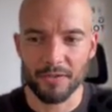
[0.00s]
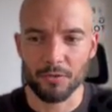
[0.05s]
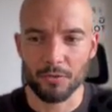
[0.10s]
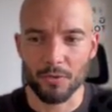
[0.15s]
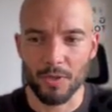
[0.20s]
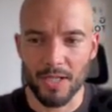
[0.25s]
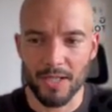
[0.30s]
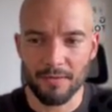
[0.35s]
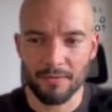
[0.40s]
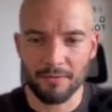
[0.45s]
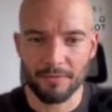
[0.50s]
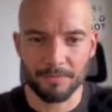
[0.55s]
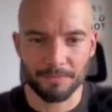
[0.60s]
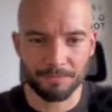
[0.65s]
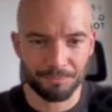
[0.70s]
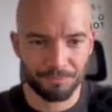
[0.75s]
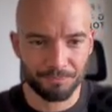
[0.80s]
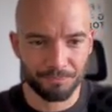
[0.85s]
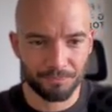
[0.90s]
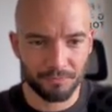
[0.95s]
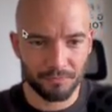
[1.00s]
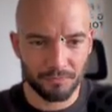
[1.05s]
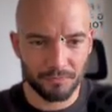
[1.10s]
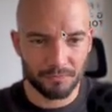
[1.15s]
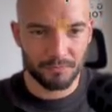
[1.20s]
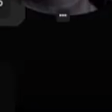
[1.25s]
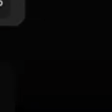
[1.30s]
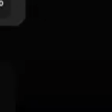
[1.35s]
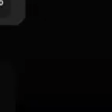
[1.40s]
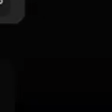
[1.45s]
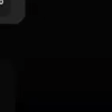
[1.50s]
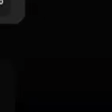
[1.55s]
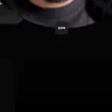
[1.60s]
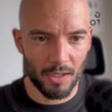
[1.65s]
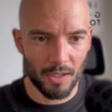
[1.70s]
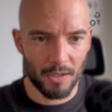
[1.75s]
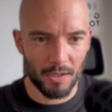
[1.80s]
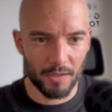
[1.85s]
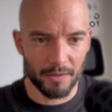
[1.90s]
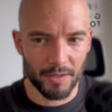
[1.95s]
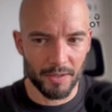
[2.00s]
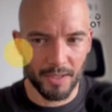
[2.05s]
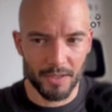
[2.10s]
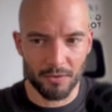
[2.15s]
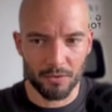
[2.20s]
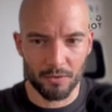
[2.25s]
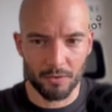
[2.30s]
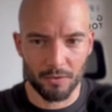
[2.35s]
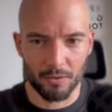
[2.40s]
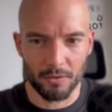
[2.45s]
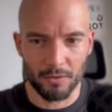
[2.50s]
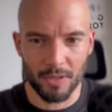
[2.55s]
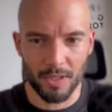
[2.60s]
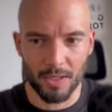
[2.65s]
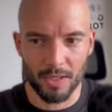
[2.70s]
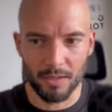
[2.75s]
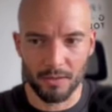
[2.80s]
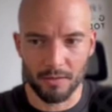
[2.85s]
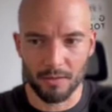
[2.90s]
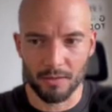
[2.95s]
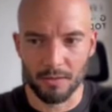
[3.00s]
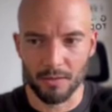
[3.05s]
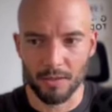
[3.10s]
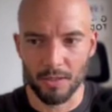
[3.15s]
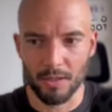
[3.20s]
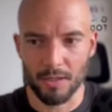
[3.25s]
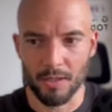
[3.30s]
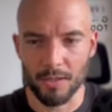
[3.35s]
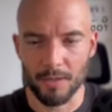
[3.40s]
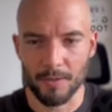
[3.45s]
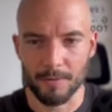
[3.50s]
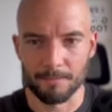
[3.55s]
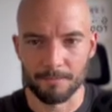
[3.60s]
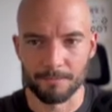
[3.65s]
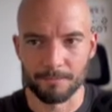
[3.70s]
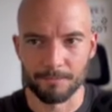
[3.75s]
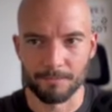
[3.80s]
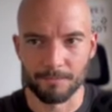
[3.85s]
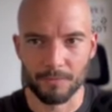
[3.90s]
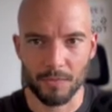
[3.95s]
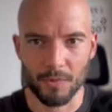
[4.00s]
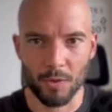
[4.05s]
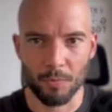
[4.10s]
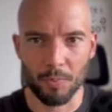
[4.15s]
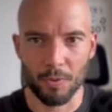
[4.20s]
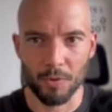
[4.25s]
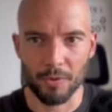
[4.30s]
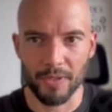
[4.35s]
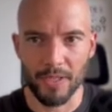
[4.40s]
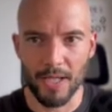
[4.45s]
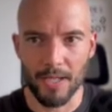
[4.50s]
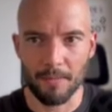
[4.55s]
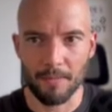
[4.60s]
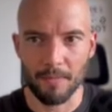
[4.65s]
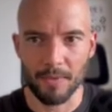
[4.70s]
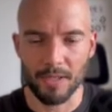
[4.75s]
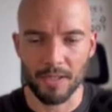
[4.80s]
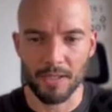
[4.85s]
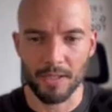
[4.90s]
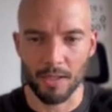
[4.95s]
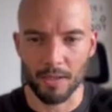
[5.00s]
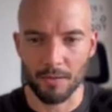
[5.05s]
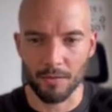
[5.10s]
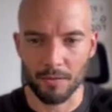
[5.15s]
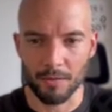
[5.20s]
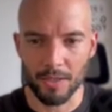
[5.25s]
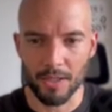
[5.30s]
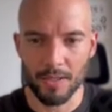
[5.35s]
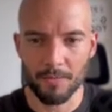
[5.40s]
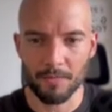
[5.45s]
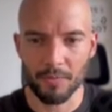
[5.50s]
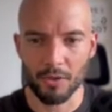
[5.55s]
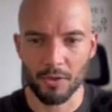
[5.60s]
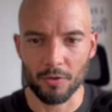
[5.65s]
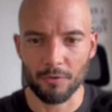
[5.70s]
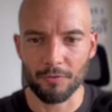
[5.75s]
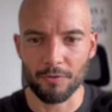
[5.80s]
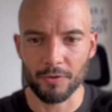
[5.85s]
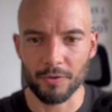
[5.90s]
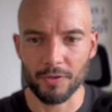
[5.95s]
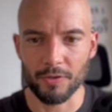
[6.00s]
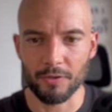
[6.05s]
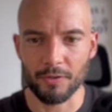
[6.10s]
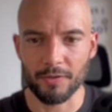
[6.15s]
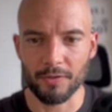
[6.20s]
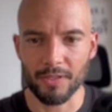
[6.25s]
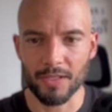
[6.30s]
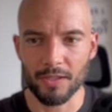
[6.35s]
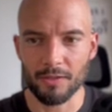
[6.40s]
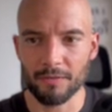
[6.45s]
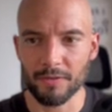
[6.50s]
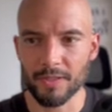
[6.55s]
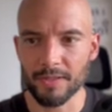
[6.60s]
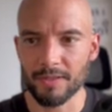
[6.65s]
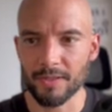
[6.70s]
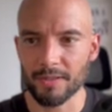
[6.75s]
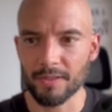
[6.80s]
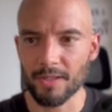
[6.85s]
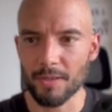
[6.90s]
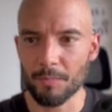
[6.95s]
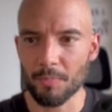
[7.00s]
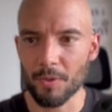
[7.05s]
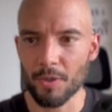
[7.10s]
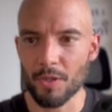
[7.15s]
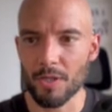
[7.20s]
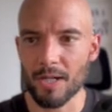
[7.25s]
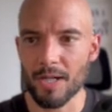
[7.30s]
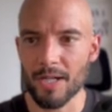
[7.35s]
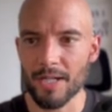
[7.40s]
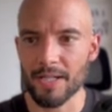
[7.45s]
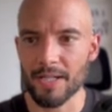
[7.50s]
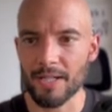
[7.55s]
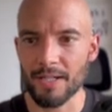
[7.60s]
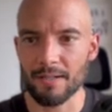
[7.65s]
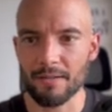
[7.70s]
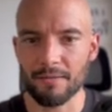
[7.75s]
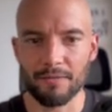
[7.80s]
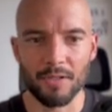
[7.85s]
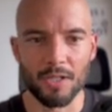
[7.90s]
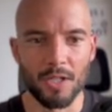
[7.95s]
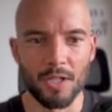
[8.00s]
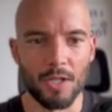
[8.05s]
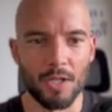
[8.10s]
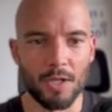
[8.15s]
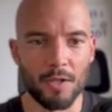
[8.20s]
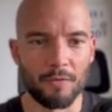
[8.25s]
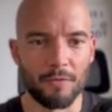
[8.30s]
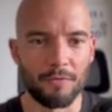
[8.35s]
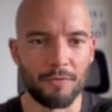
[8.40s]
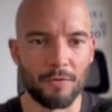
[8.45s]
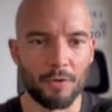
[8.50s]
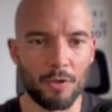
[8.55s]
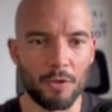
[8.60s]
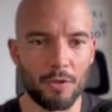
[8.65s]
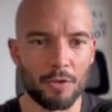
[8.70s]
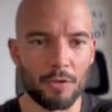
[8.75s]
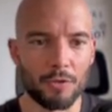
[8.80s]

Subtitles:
you have. Then you can upload them here. Okay, so for the sake of this example, I have 4